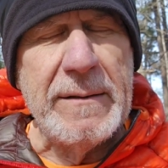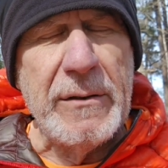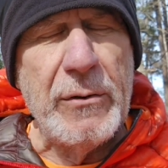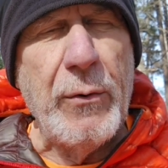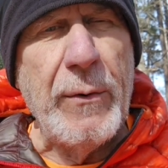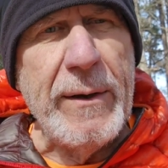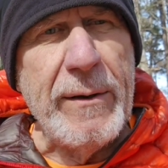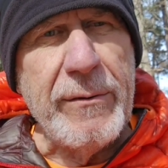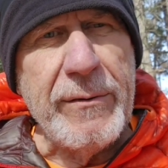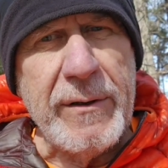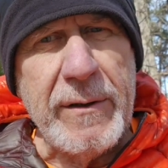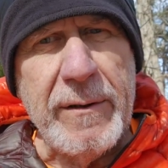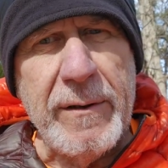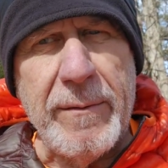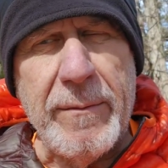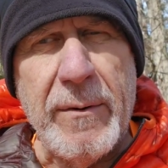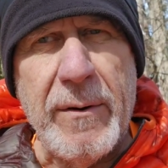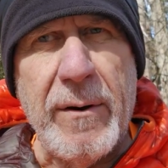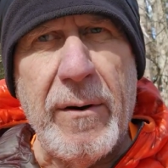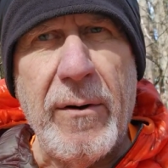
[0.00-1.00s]
quilt
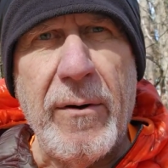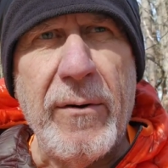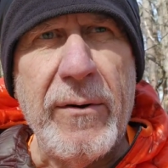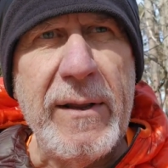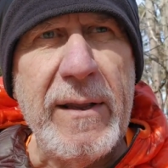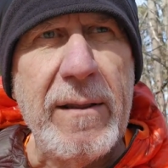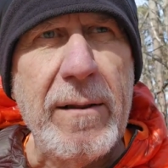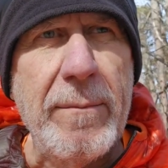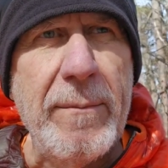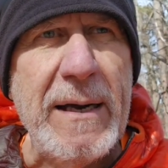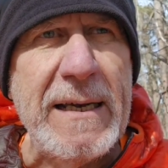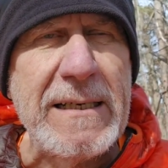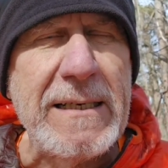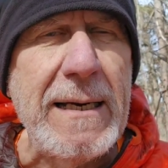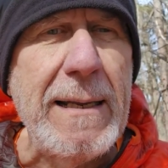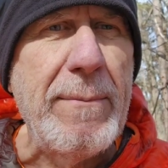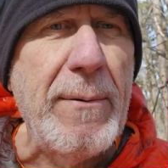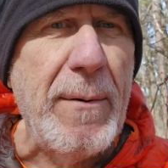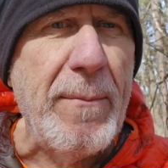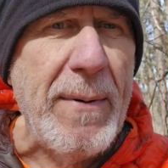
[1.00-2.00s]
or either my
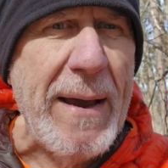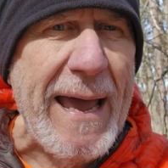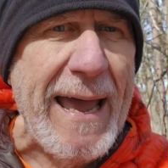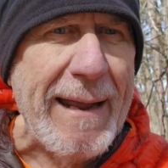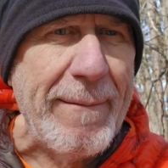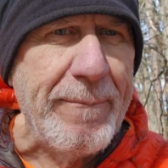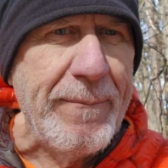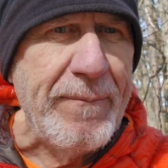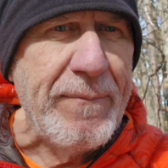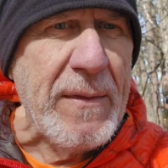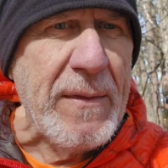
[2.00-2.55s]
sleeping bag.